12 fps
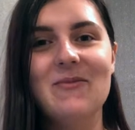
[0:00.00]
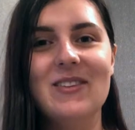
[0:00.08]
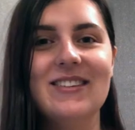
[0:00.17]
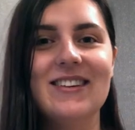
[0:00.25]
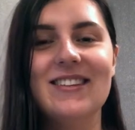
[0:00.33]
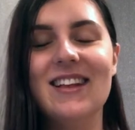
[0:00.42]

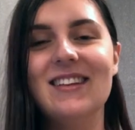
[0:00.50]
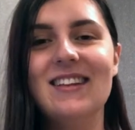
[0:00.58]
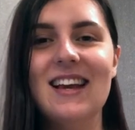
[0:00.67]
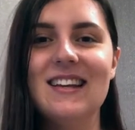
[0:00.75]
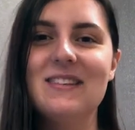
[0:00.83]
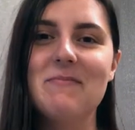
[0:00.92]
just
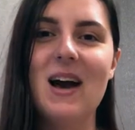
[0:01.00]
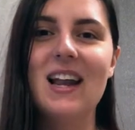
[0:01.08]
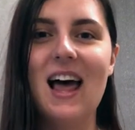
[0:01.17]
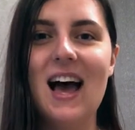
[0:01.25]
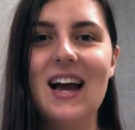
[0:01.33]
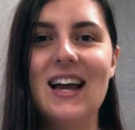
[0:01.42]
days in my
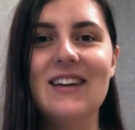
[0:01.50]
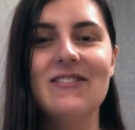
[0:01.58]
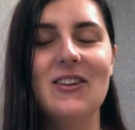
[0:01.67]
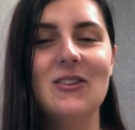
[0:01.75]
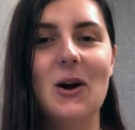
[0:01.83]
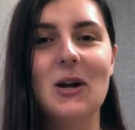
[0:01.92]

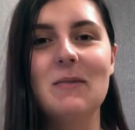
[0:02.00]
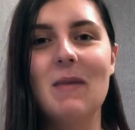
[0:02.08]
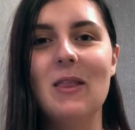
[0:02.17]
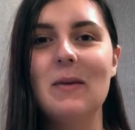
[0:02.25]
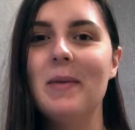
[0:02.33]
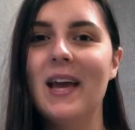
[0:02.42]
life, talking
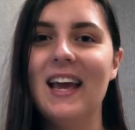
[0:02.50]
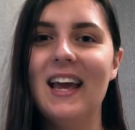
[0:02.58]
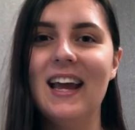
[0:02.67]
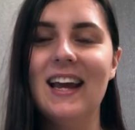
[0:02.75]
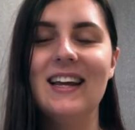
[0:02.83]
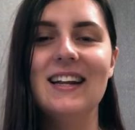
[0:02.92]
about the
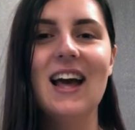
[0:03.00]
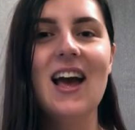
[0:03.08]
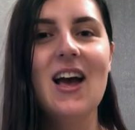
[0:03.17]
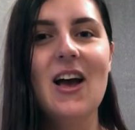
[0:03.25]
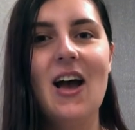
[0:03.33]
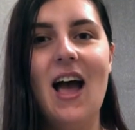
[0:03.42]
pain,
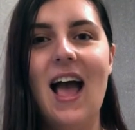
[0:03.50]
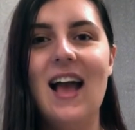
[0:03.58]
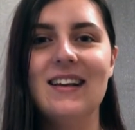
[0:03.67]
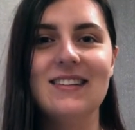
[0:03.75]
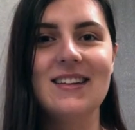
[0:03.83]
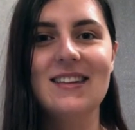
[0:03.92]

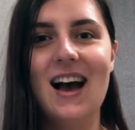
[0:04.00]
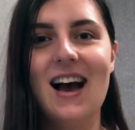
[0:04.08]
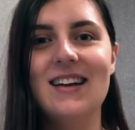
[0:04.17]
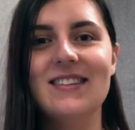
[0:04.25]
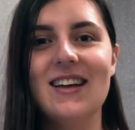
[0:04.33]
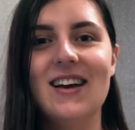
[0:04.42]

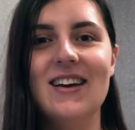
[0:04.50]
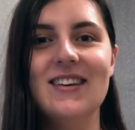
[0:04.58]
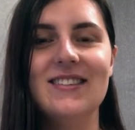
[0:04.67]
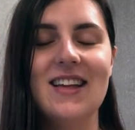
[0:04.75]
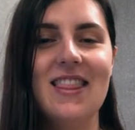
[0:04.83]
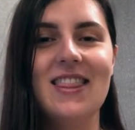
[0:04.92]

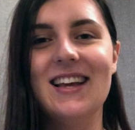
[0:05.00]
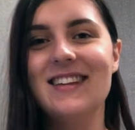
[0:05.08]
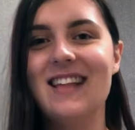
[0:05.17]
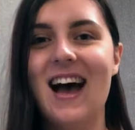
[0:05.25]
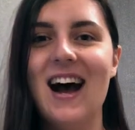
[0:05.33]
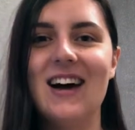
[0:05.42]
exercises,
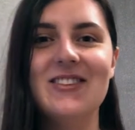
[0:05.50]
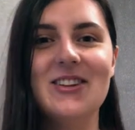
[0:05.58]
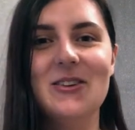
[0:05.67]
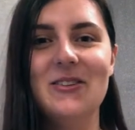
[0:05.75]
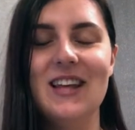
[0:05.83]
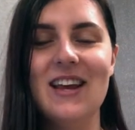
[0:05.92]
things that I have to
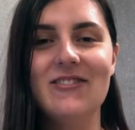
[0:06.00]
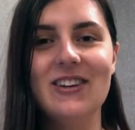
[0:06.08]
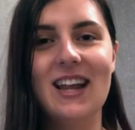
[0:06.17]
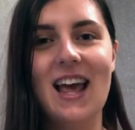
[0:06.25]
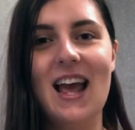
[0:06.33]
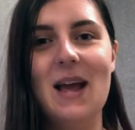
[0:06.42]
do
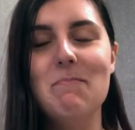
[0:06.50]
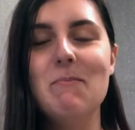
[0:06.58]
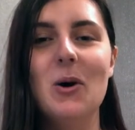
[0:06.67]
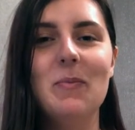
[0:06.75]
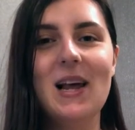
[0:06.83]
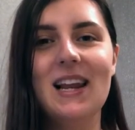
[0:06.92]
differently,
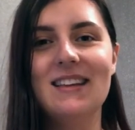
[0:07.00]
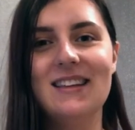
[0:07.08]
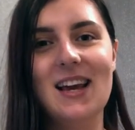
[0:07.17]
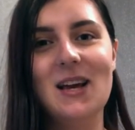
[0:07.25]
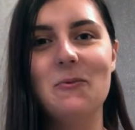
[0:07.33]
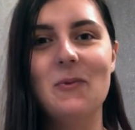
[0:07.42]

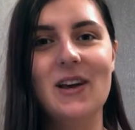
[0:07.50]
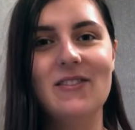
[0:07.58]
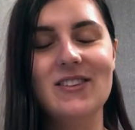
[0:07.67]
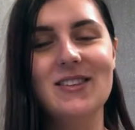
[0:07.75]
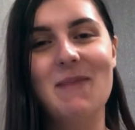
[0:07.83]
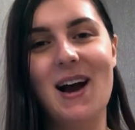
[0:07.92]
mobility
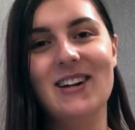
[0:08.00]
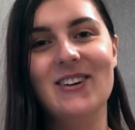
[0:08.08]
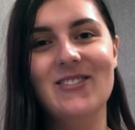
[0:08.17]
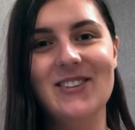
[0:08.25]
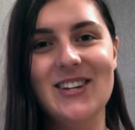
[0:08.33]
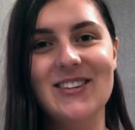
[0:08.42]
with
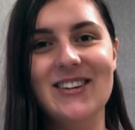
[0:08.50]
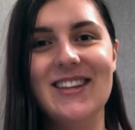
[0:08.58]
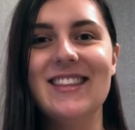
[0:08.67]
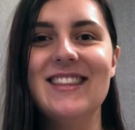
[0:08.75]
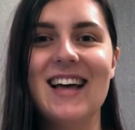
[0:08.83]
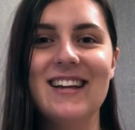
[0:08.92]
spinal
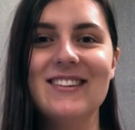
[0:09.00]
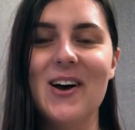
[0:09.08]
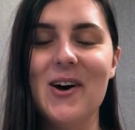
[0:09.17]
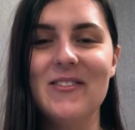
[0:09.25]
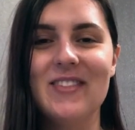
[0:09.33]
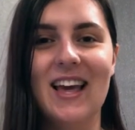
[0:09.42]
fusion, that
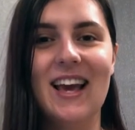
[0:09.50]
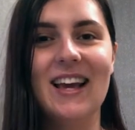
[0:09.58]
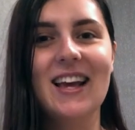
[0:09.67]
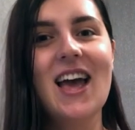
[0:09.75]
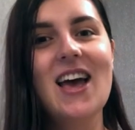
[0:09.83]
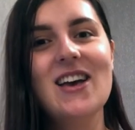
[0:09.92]
sort of
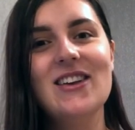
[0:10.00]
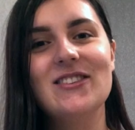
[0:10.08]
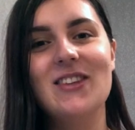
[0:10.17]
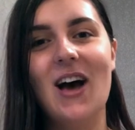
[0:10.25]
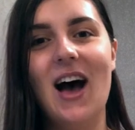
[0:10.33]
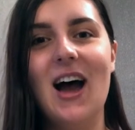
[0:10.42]
thing.
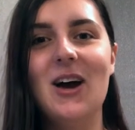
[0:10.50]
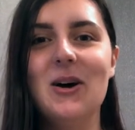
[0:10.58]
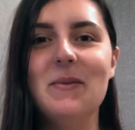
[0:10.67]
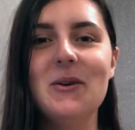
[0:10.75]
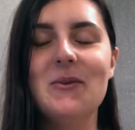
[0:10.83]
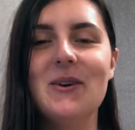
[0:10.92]
So I
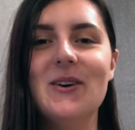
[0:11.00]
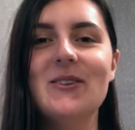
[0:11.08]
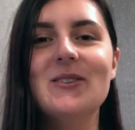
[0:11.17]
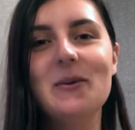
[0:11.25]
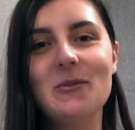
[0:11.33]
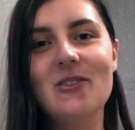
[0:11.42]
hope you will
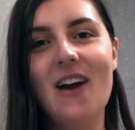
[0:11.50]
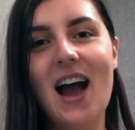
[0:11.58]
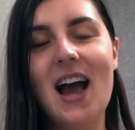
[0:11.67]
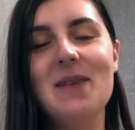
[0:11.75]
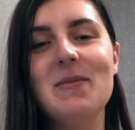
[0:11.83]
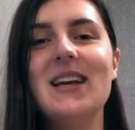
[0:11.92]

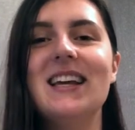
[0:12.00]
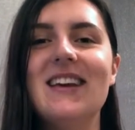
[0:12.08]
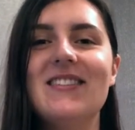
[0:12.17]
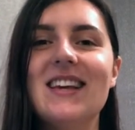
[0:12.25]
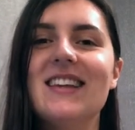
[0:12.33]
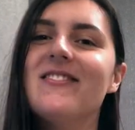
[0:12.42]
subscribe and
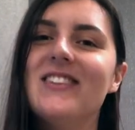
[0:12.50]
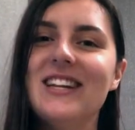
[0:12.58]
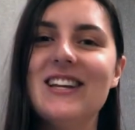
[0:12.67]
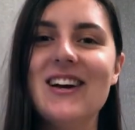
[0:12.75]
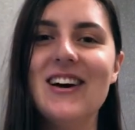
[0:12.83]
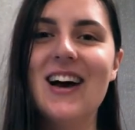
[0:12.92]
give this
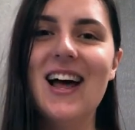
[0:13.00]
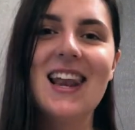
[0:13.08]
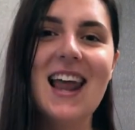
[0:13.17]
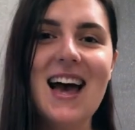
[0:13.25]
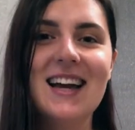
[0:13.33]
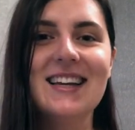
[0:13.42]
video a
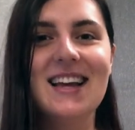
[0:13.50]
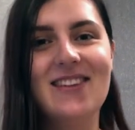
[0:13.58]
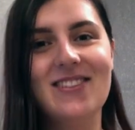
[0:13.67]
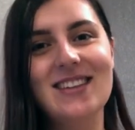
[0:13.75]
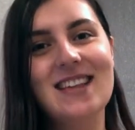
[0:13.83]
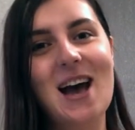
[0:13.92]
like
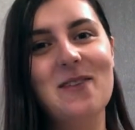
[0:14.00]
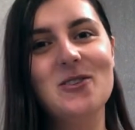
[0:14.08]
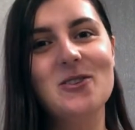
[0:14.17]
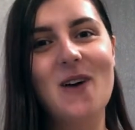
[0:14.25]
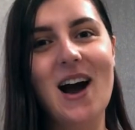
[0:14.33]
if it's helped you